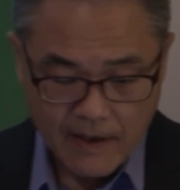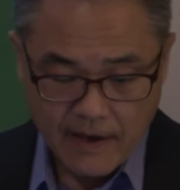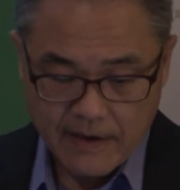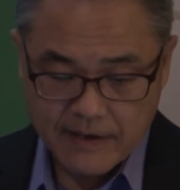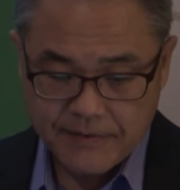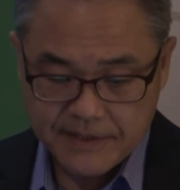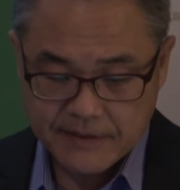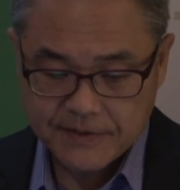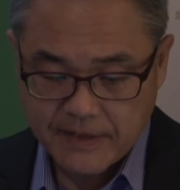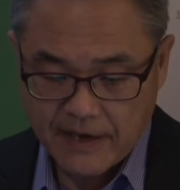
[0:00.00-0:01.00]
And increasing
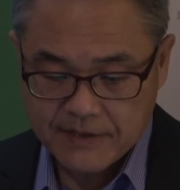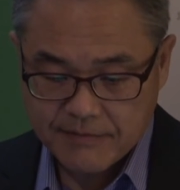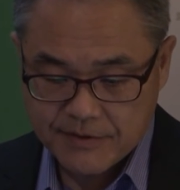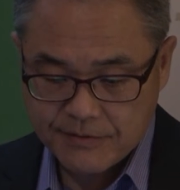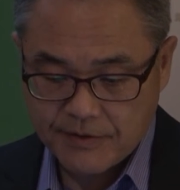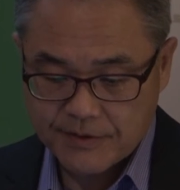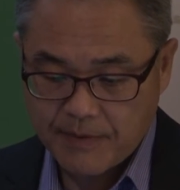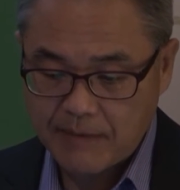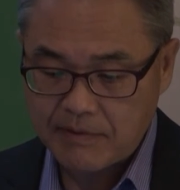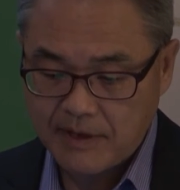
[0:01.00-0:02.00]
the size of the students'
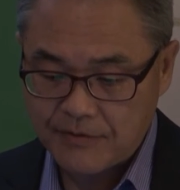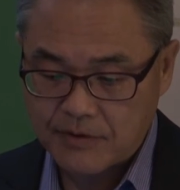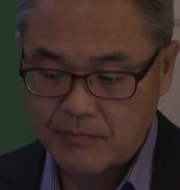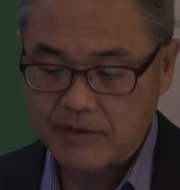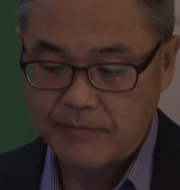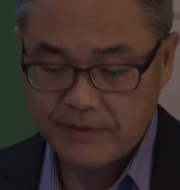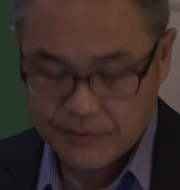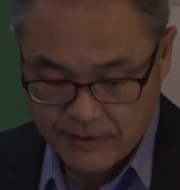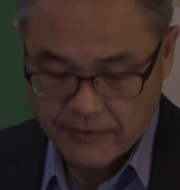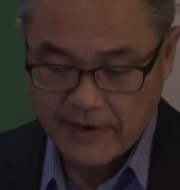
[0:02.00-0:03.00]
population would
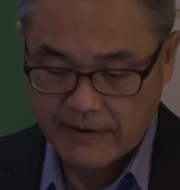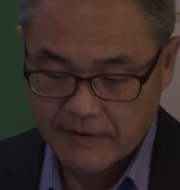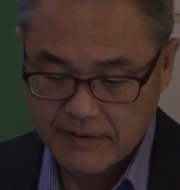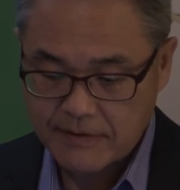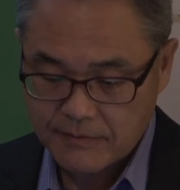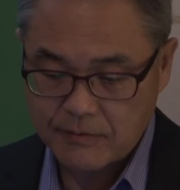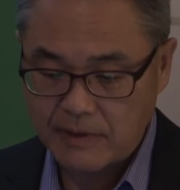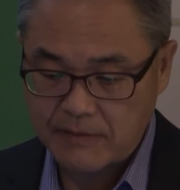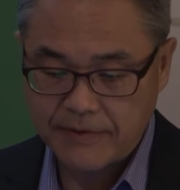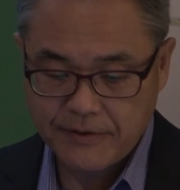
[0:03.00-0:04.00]
reduce,
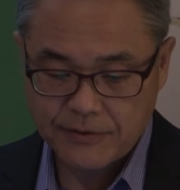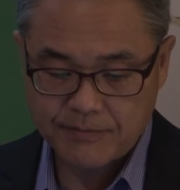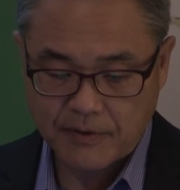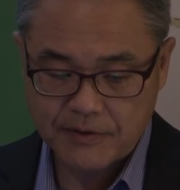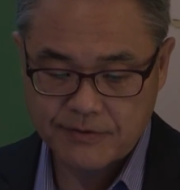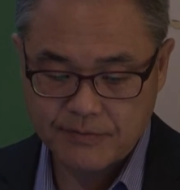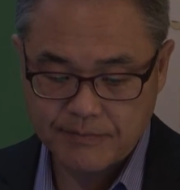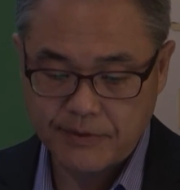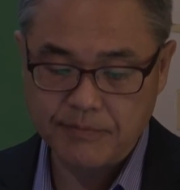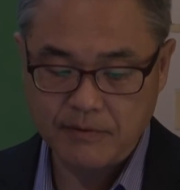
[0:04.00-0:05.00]
per
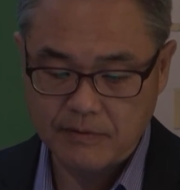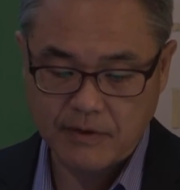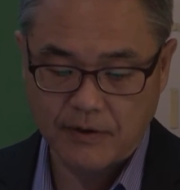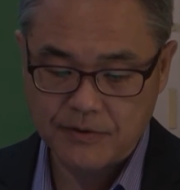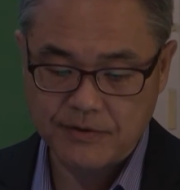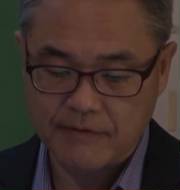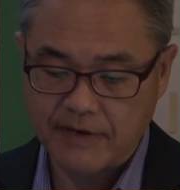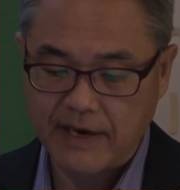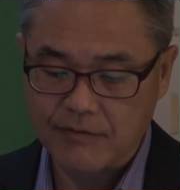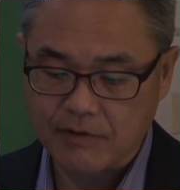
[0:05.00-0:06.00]
pupil cost of
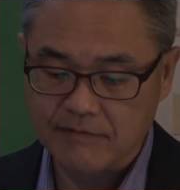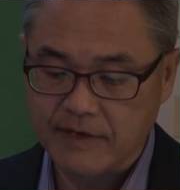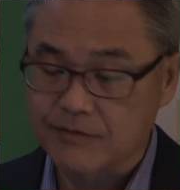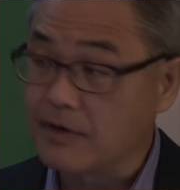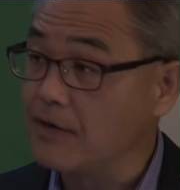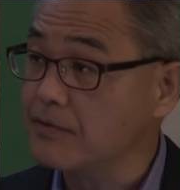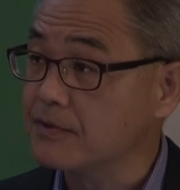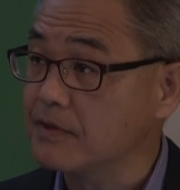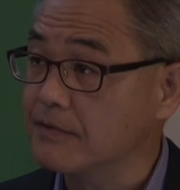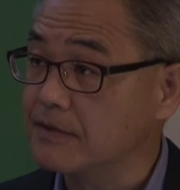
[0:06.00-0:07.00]
K-12 education
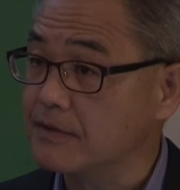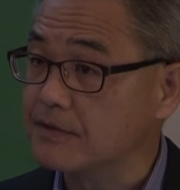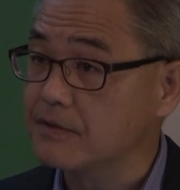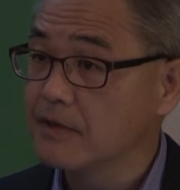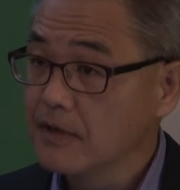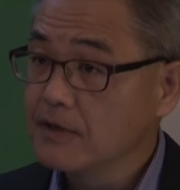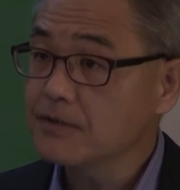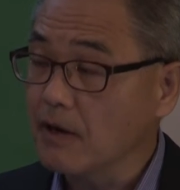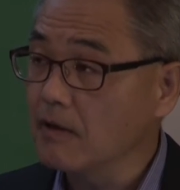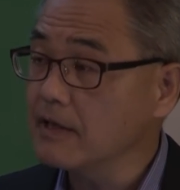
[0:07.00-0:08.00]
services.
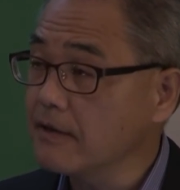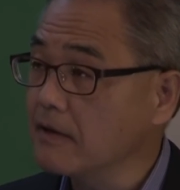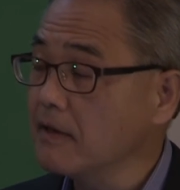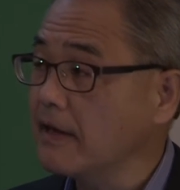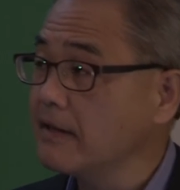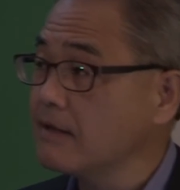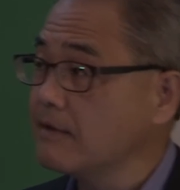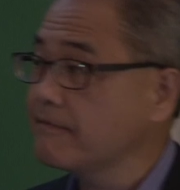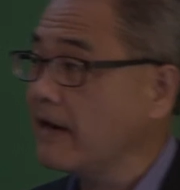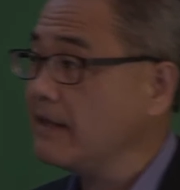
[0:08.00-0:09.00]
So all in all, and
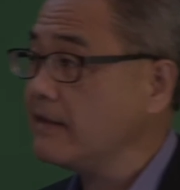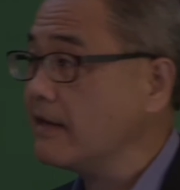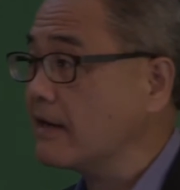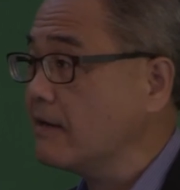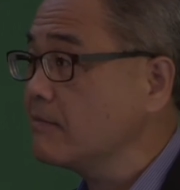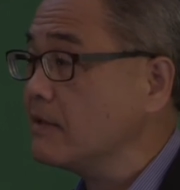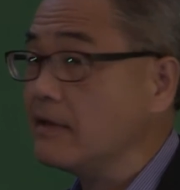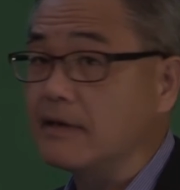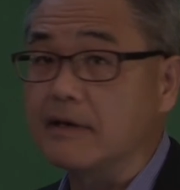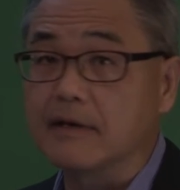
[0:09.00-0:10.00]
the finding
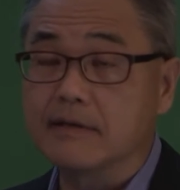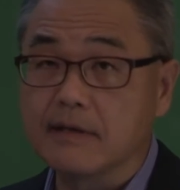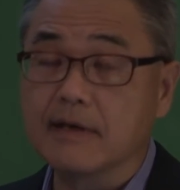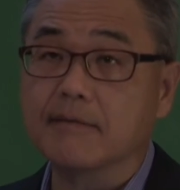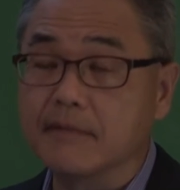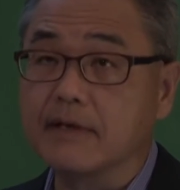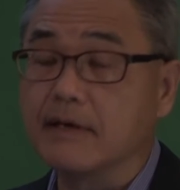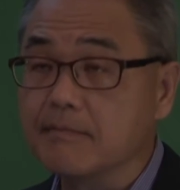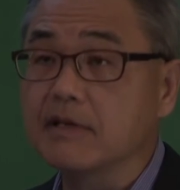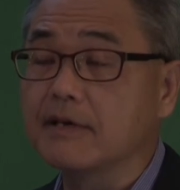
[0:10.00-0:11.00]
the
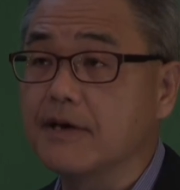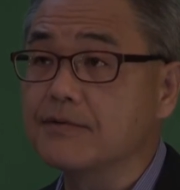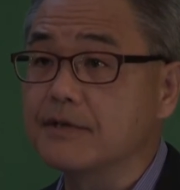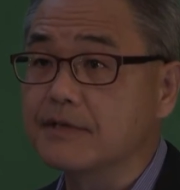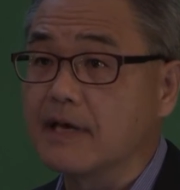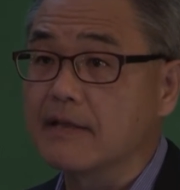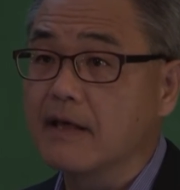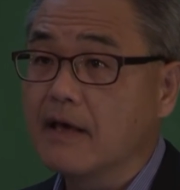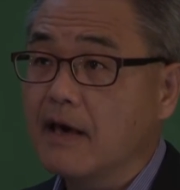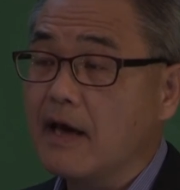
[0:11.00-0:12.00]
implication is that,
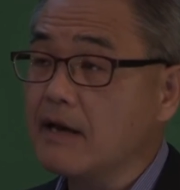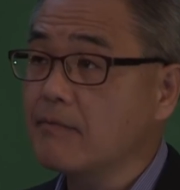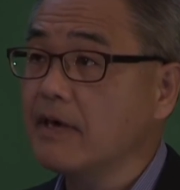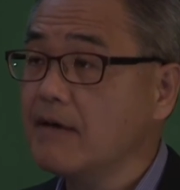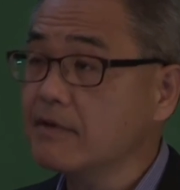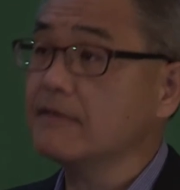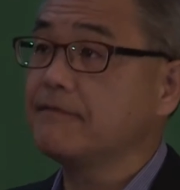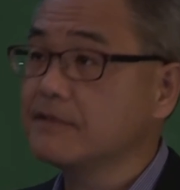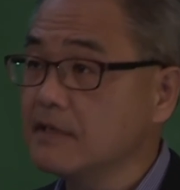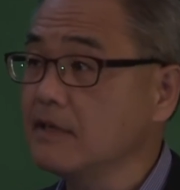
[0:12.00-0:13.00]
and that we have a good
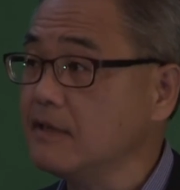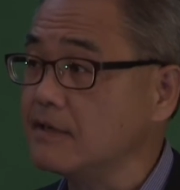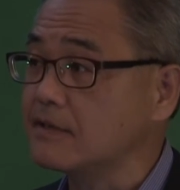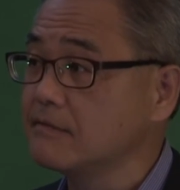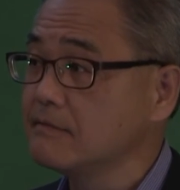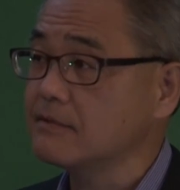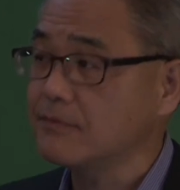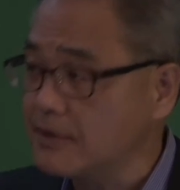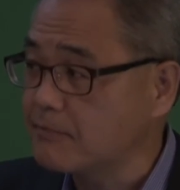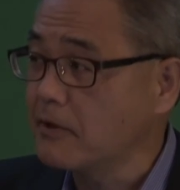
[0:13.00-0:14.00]
facilities,
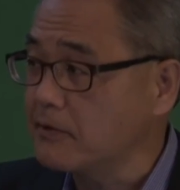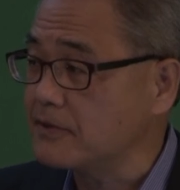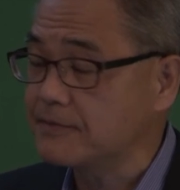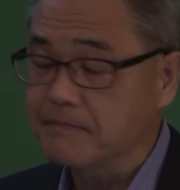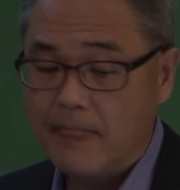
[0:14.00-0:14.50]
such as roads,